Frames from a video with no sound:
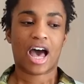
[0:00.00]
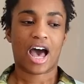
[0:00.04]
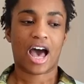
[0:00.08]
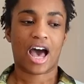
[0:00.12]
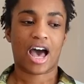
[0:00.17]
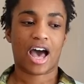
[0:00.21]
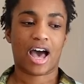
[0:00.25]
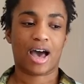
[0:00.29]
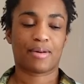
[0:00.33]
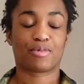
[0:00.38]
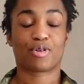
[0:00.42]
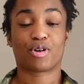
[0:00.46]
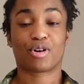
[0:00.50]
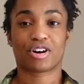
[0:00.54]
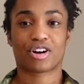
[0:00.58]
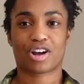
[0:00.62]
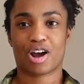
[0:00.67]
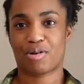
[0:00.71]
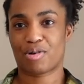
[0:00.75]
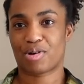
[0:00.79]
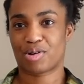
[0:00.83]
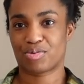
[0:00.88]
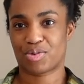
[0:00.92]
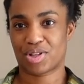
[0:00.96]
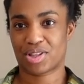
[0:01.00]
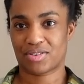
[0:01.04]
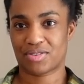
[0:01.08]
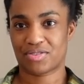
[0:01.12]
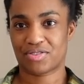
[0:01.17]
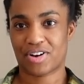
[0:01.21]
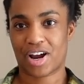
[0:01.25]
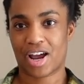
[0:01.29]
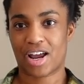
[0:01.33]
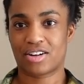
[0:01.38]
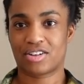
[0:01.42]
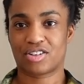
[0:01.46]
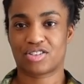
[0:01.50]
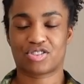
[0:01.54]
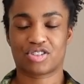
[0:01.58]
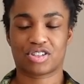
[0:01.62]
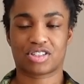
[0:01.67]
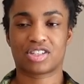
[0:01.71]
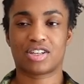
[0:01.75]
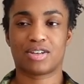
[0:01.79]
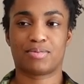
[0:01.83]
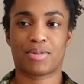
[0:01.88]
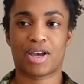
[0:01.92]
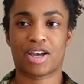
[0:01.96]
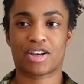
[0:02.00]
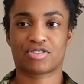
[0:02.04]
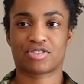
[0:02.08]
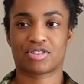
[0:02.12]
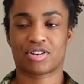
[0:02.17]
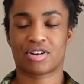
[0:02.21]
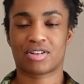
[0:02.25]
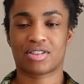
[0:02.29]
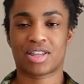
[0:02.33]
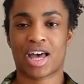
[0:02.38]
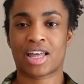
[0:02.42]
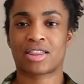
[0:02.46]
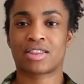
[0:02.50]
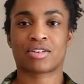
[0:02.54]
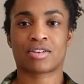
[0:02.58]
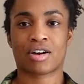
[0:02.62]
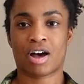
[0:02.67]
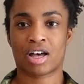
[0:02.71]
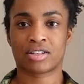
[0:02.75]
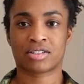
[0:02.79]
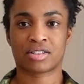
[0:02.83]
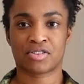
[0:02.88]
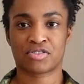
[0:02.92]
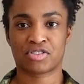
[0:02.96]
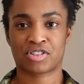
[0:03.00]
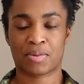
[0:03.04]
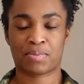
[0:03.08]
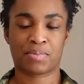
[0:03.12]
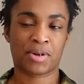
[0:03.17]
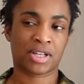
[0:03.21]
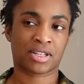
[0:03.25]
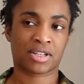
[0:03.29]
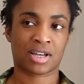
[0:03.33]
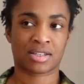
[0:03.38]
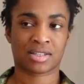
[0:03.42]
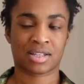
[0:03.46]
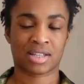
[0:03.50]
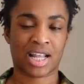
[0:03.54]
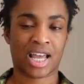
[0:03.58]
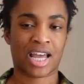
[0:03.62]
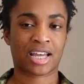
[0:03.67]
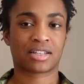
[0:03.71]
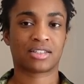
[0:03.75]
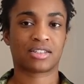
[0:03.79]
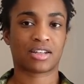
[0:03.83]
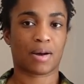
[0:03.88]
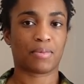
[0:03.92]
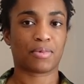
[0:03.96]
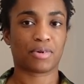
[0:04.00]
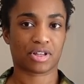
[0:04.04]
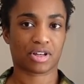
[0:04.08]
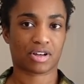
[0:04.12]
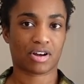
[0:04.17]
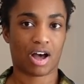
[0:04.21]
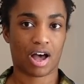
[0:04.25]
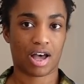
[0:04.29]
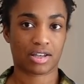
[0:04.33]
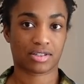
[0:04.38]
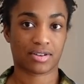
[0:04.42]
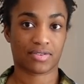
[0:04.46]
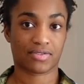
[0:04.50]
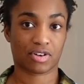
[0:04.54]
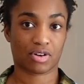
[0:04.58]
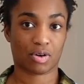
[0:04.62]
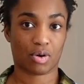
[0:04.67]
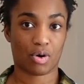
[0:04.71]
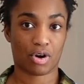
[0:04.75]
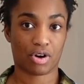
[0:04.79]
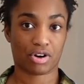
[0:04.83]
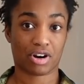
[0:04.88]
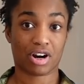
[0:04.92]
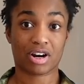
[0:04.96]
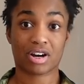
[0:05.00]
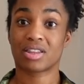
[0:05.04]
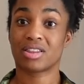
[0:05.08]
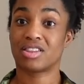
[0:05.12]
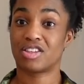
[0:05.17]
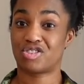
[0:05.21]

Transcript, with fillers: Um, or go in with a friend, just to make sure that the cost of shipping doesn't like double the cost of your order.